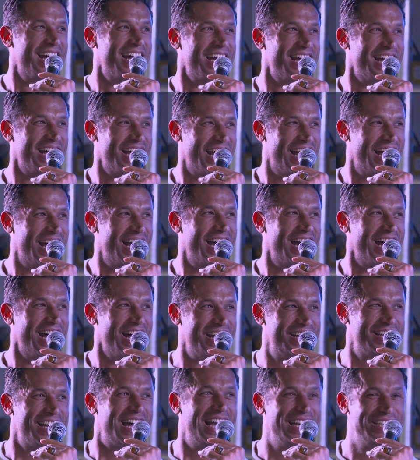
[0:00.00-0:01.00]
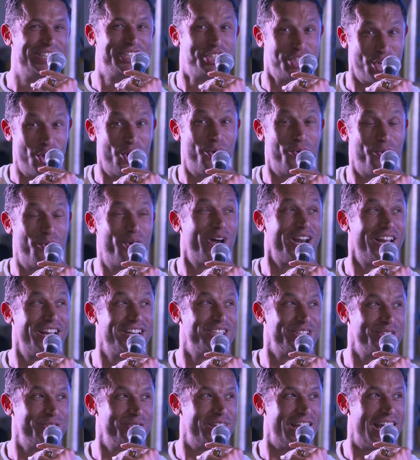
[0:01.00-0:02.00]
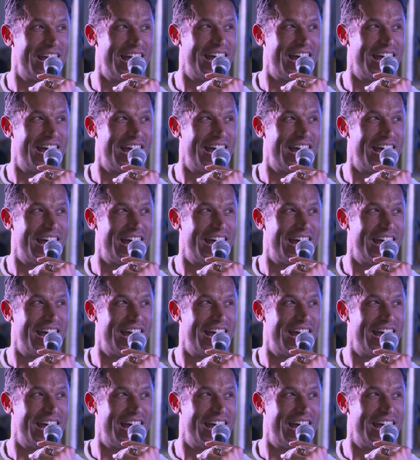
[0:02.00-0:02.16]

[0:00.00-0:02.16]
You're like, I don't want to do this. Don't want to do